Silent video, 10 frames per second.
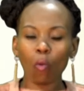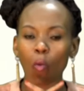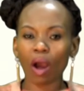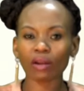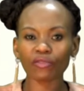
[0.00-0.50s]

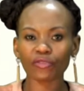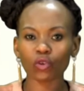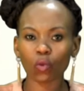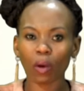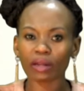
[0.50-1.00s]
one of
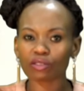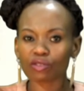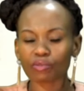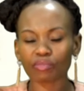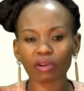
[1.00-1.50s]
you wants
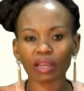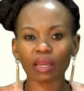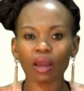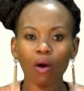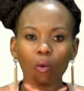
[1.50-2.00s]
to pray,